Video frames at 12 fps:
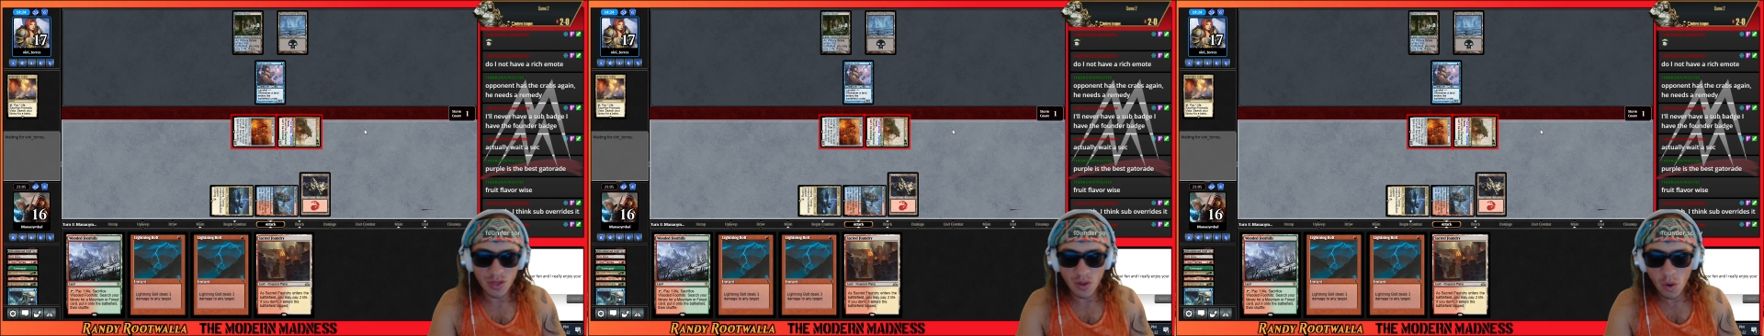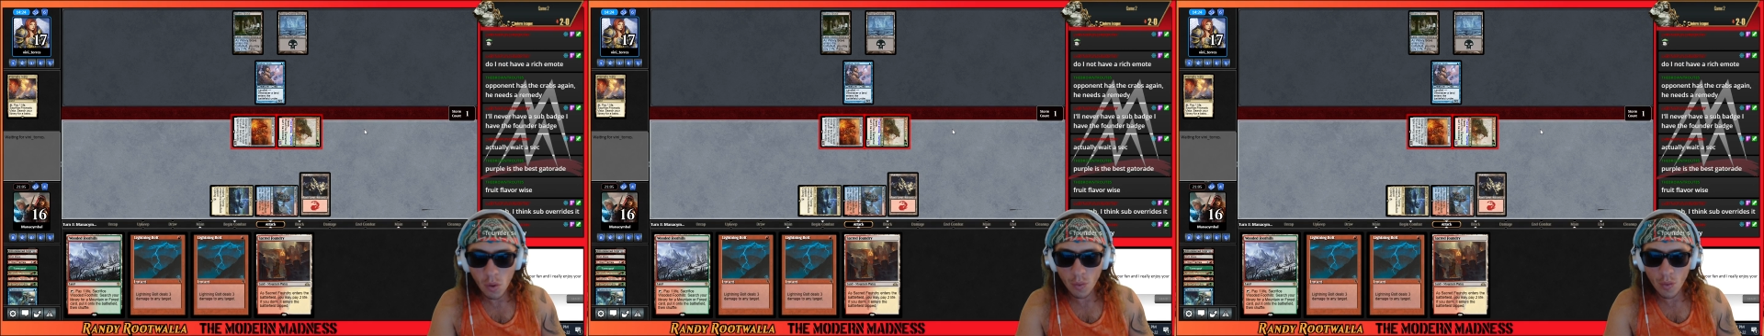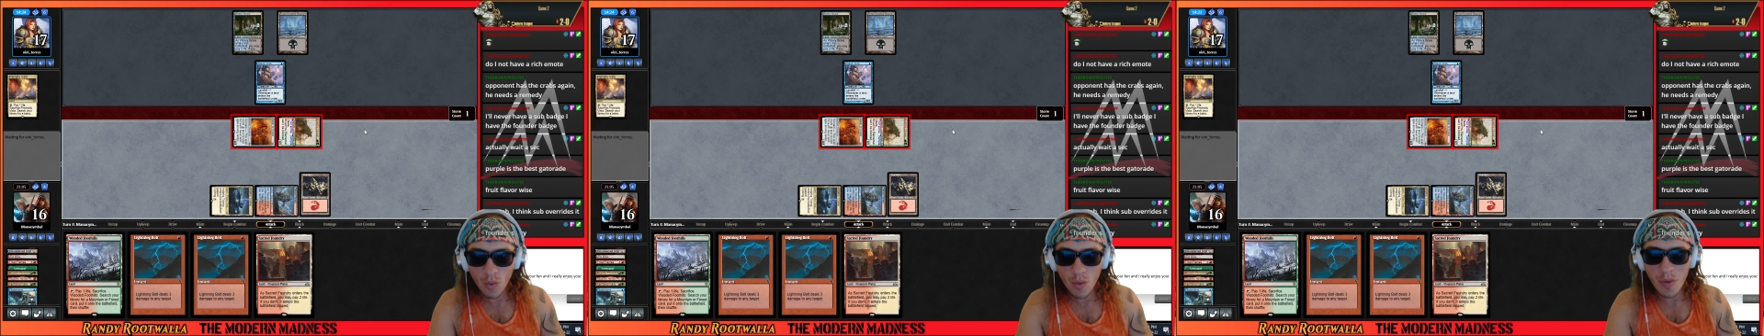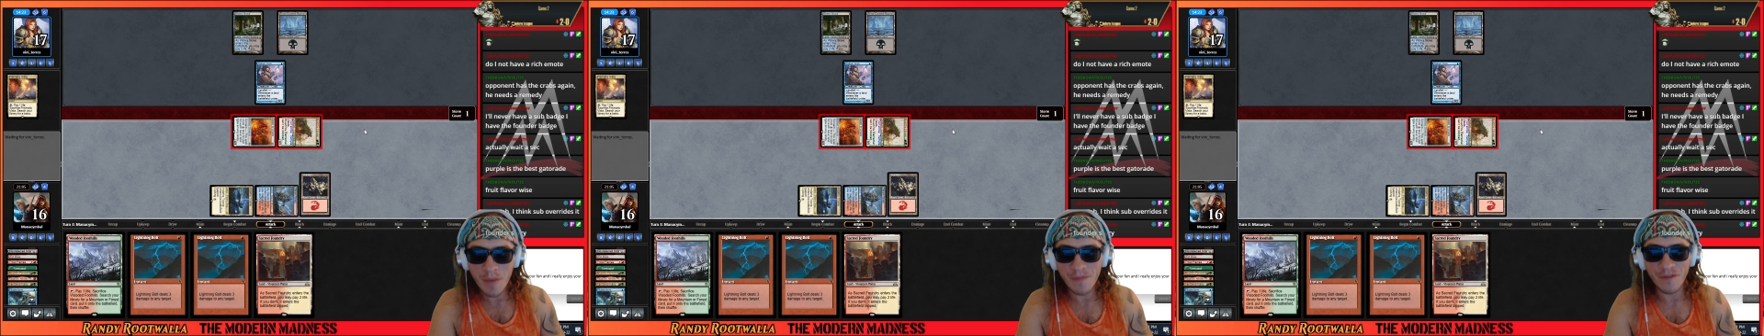No
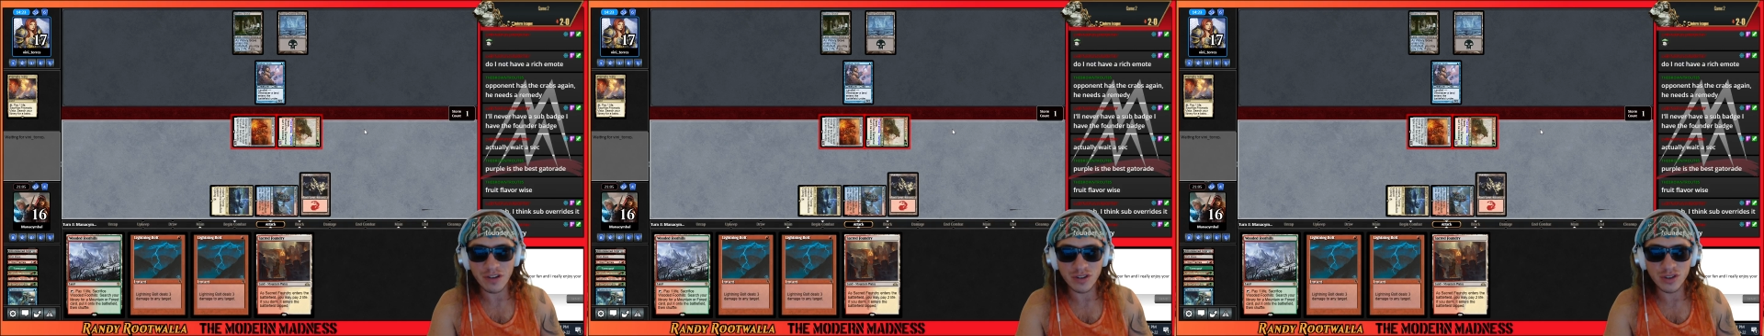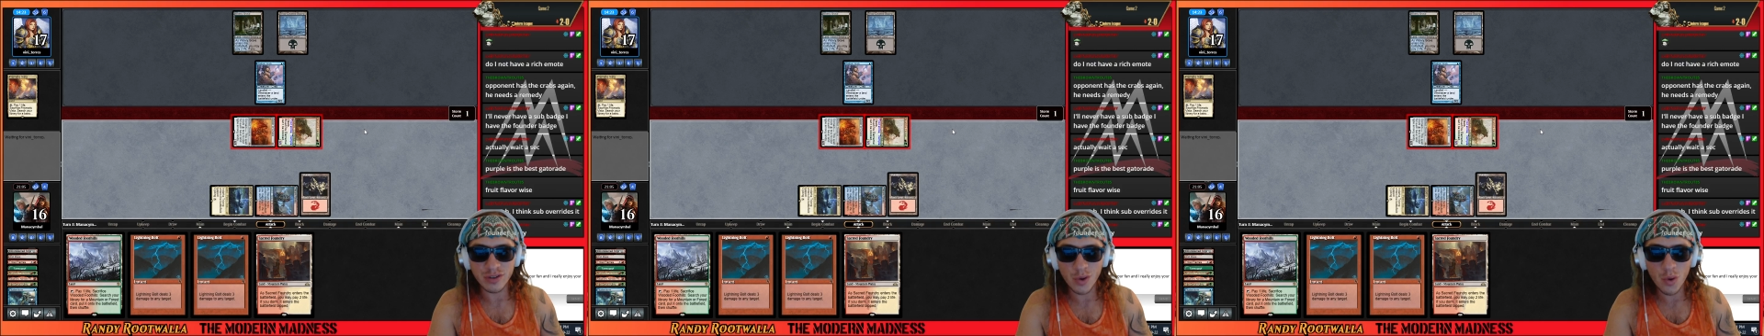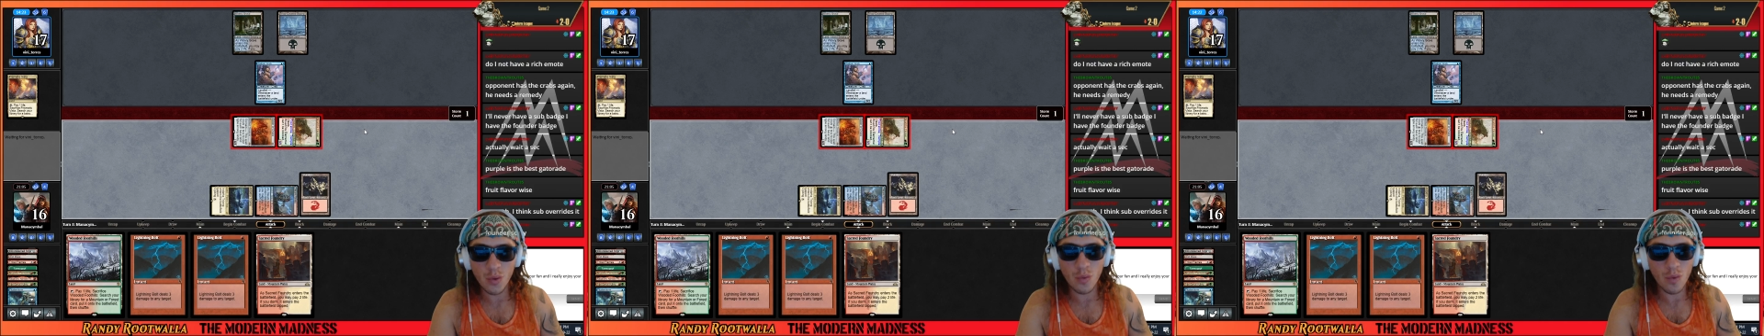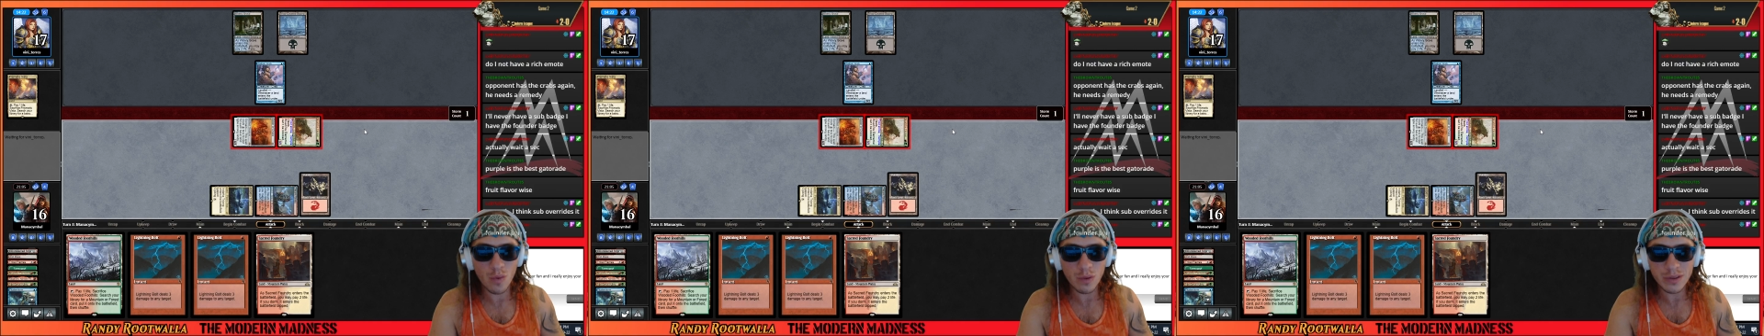room for slow
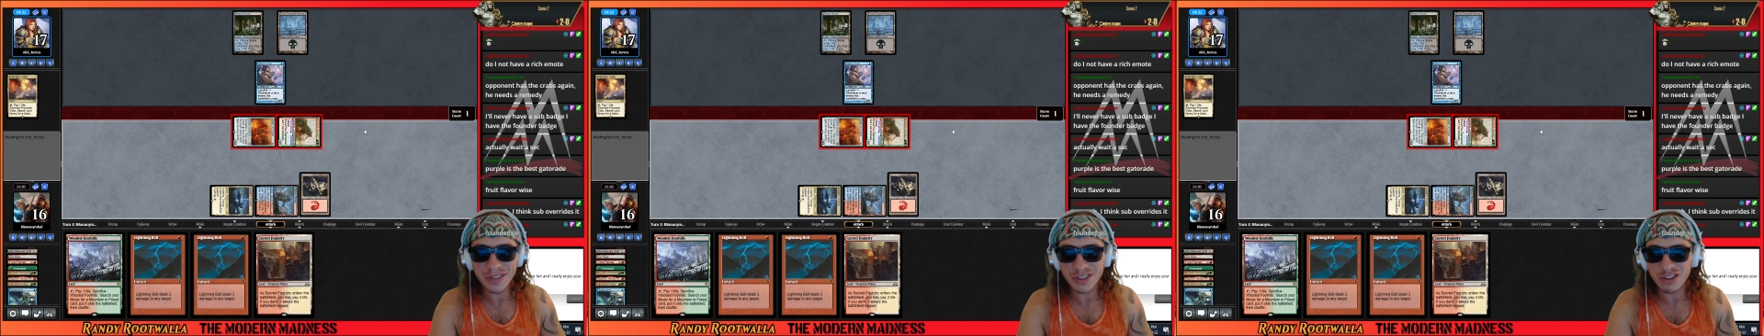rolling,